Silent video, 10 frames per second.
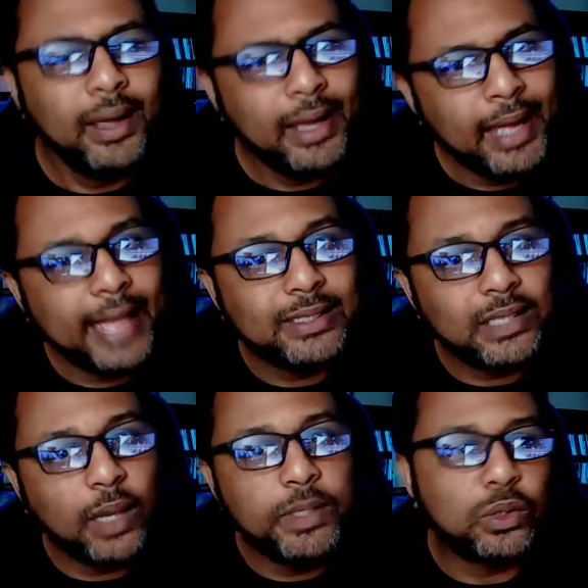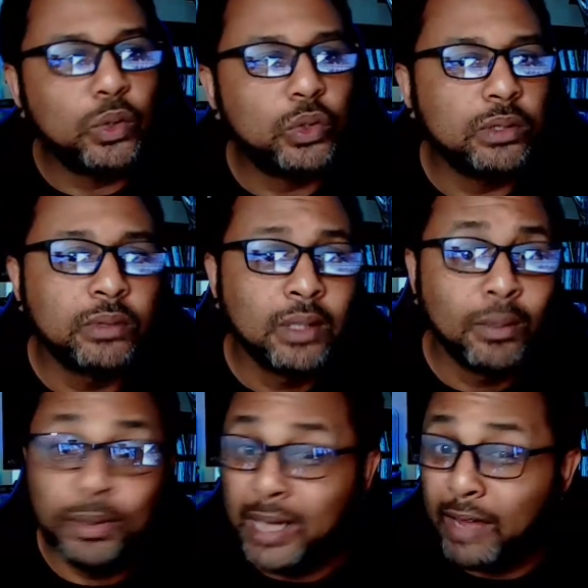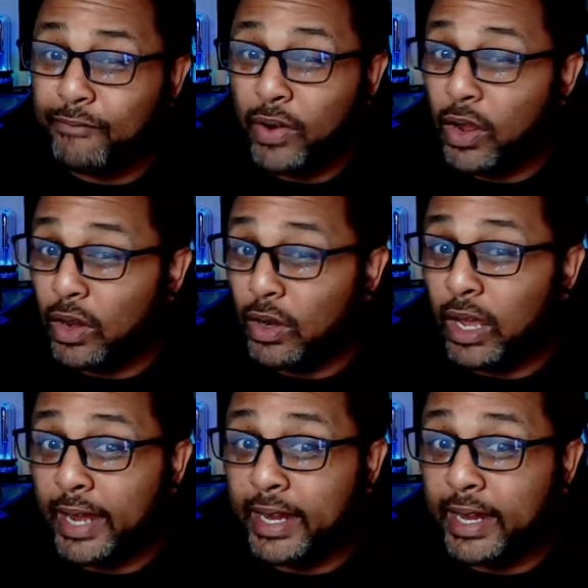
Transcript: it had some exclusives, but not a lot.